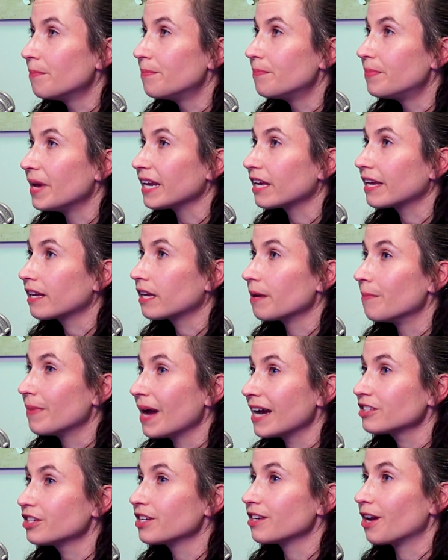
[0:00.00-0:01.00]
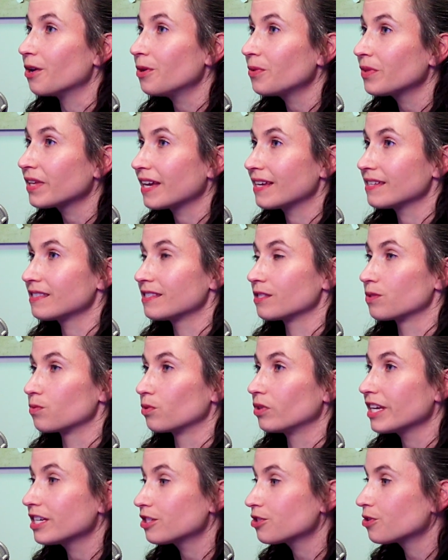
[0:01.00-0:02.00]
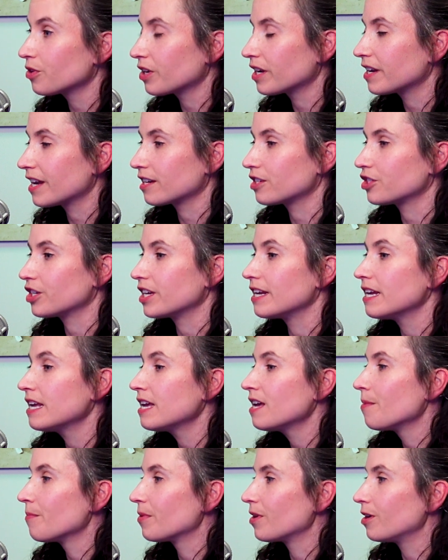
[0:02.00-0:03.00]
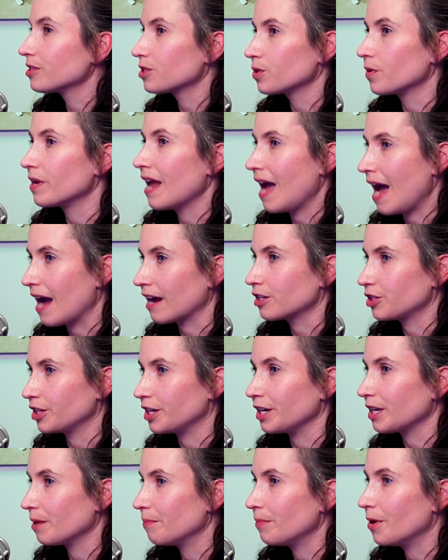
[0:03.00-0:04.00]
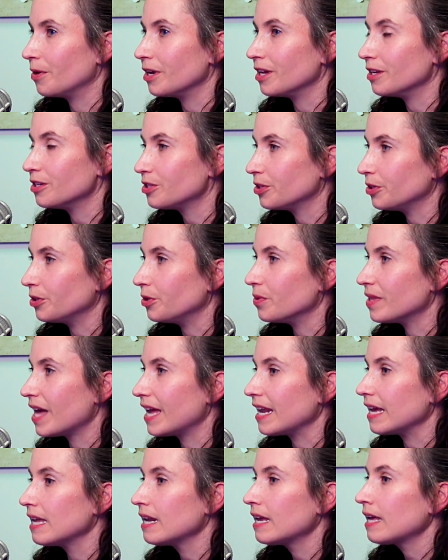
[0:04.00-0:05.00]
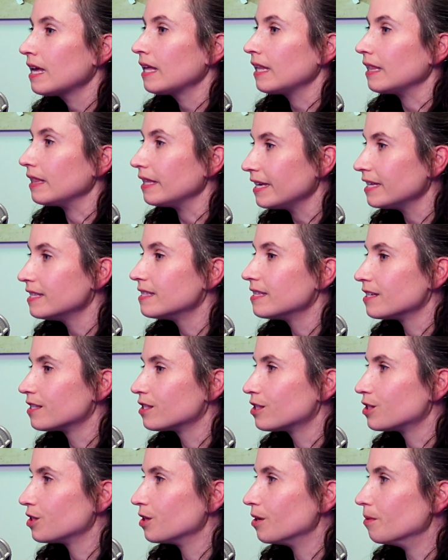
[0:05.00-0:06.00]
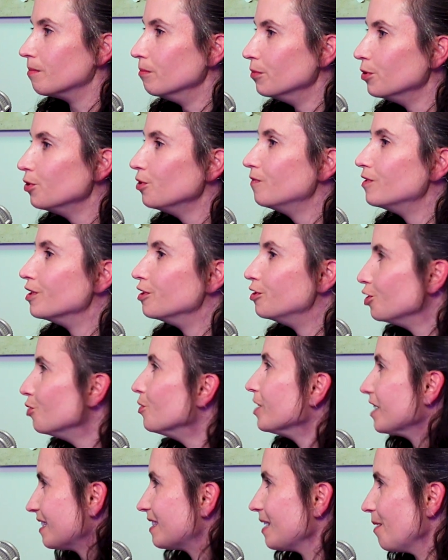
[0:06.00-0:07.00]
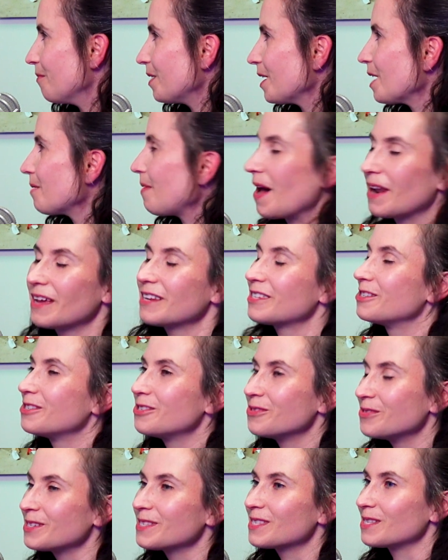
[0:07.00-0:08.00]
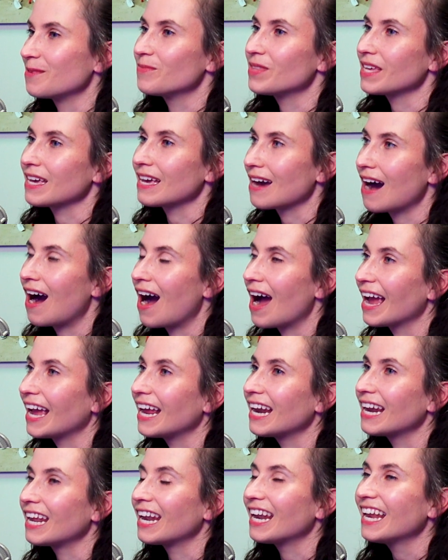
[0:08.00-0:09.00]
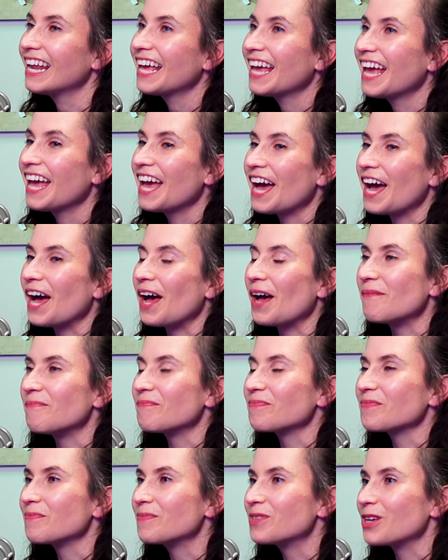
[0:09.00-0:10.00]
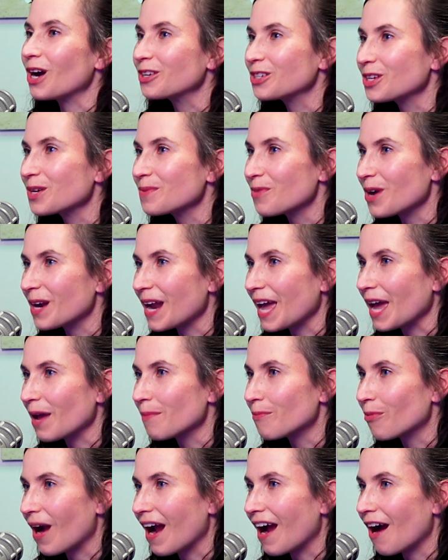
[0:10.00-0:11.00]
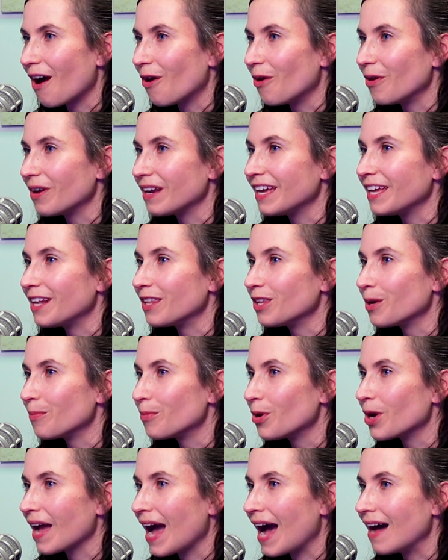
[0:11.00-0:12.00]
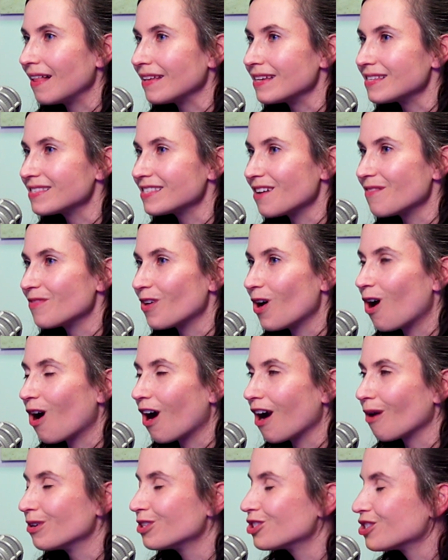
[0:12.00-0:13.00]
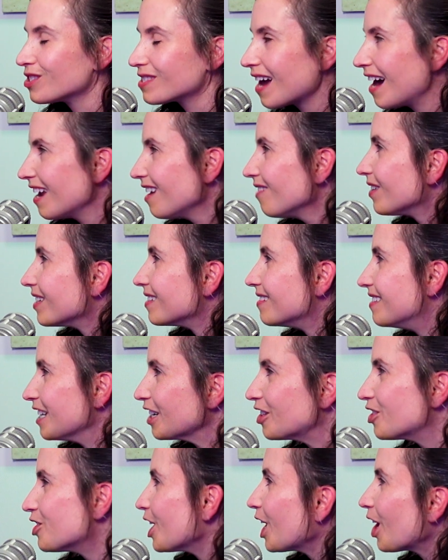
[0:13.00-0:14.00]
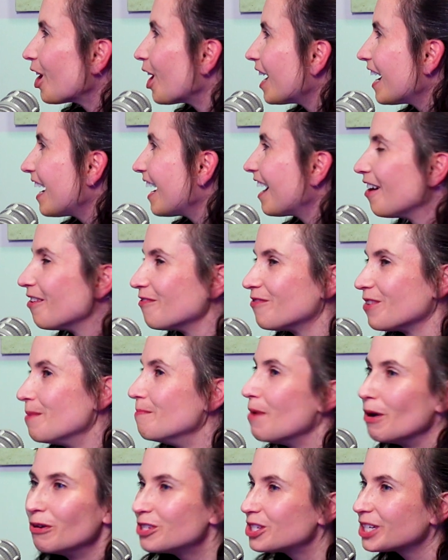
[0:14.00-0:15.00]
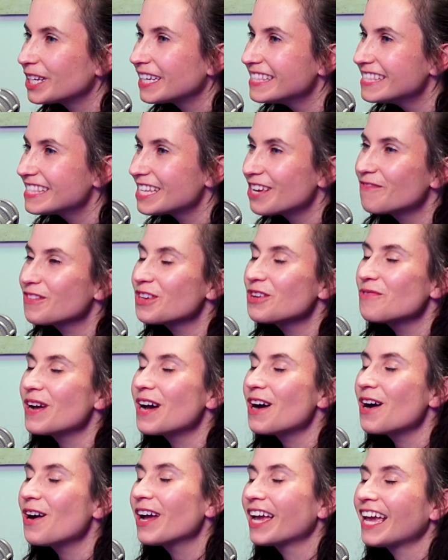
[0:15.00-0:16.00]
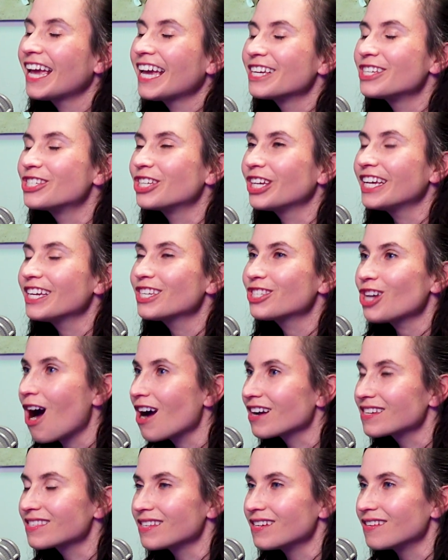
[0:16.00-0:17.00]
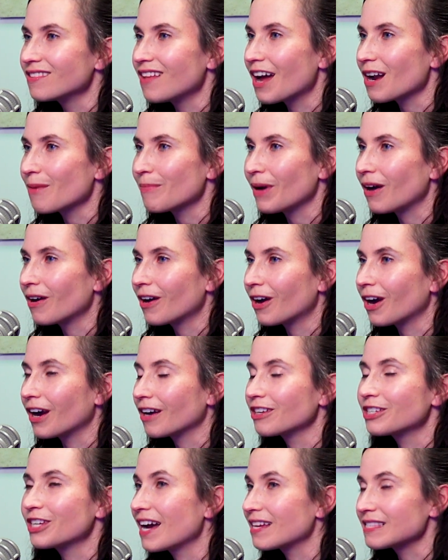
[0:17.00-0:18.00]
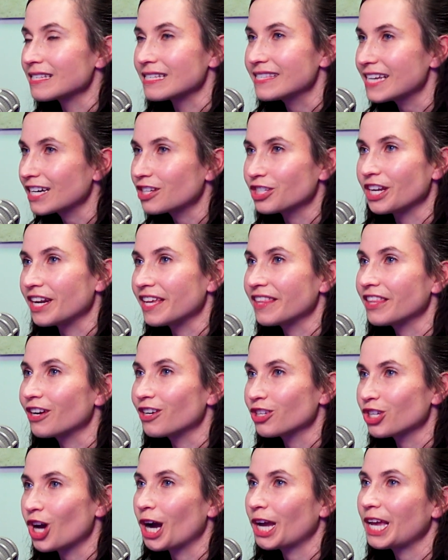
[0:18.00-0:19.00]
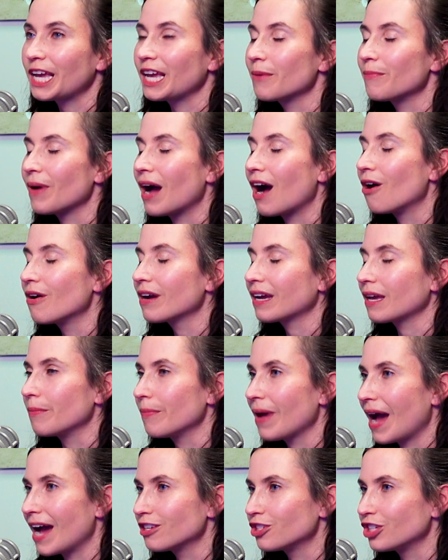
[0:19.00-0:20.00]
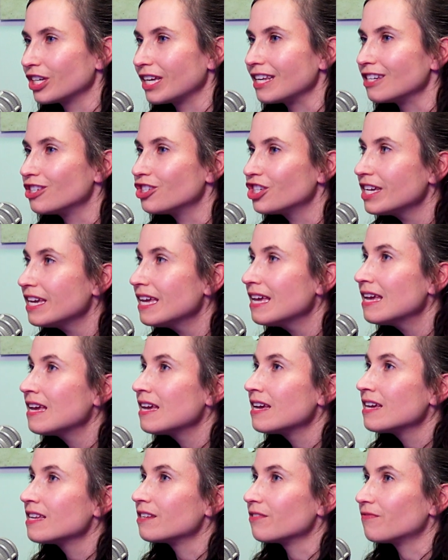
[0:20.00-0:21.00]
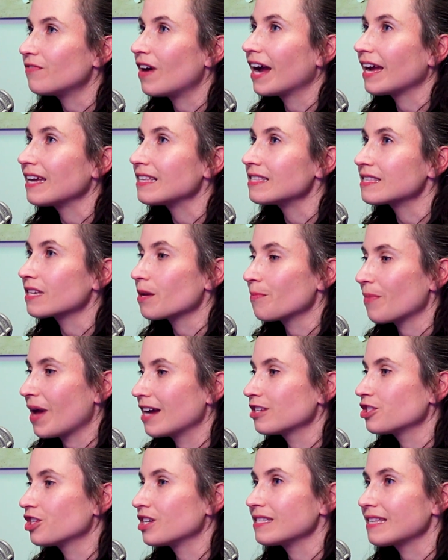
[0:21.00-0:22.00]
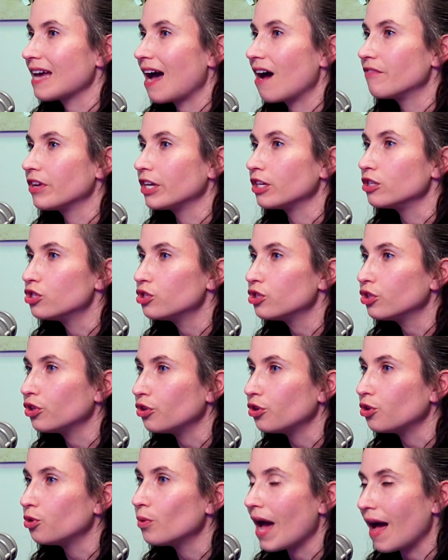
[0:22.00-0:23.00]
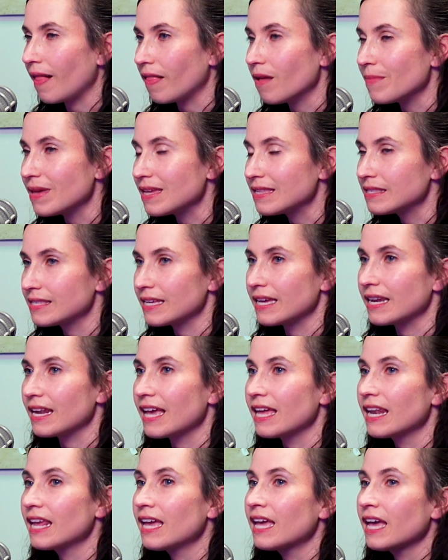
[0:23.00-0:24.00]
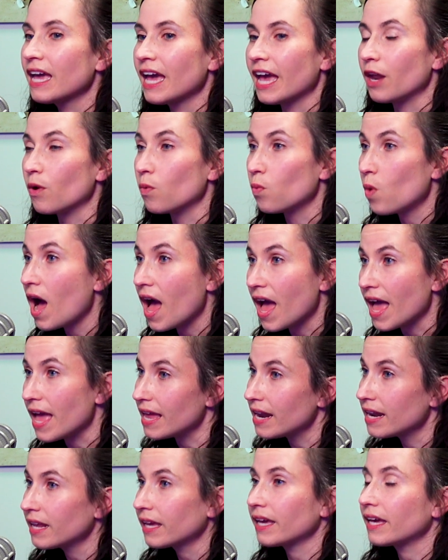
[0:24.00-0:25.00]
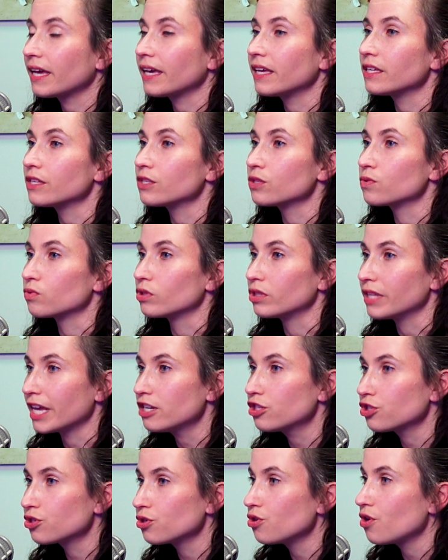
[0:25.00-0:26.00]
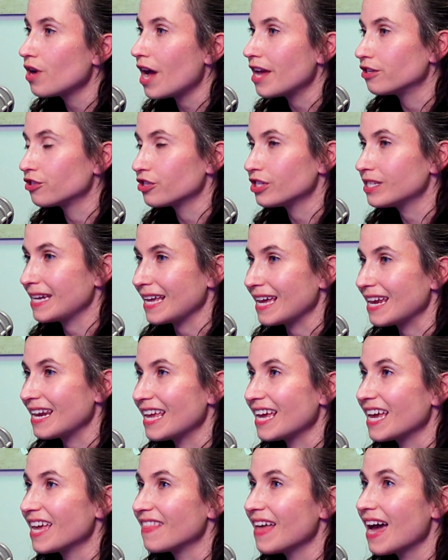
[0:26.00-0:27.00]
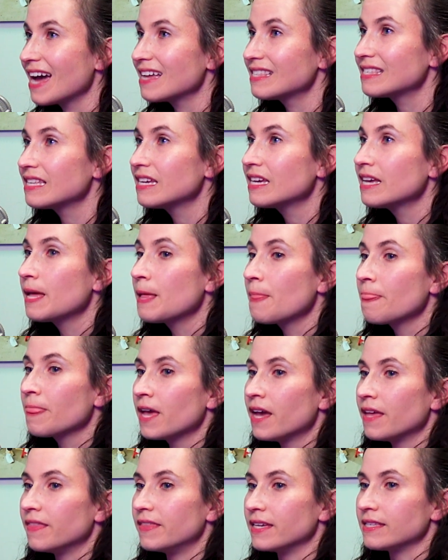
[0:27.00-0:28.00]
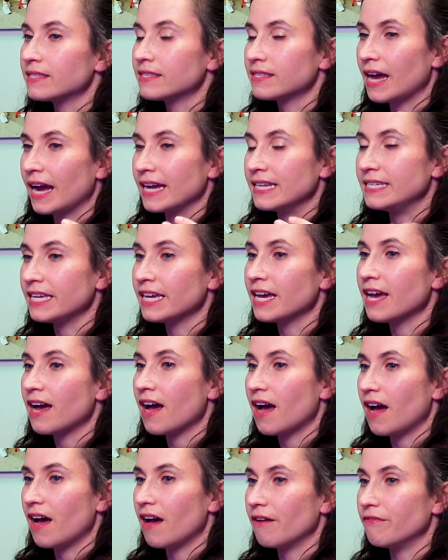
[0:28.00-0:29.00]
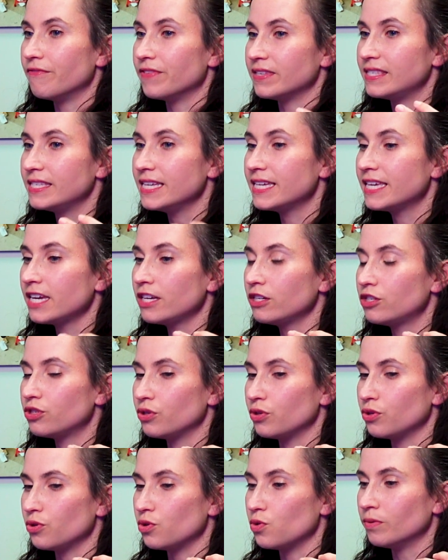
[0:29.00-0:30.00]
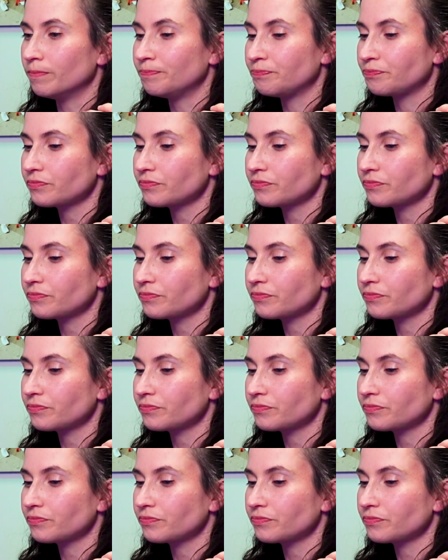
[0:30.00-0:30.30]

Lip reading: But compassion not only has this relational connection, but also an action component too, that it leads us to move to doing something about it, to doing something kind. And Dr. Brené Brown, in her book Atlas of the Heart, which is kind of a dictionary of emotions, if you will, she talks a lot about, or she has a section in there talking about compassion. And she defines compassion as having 2 elements in it. And one is relational understanding, and that's this idea of seeking to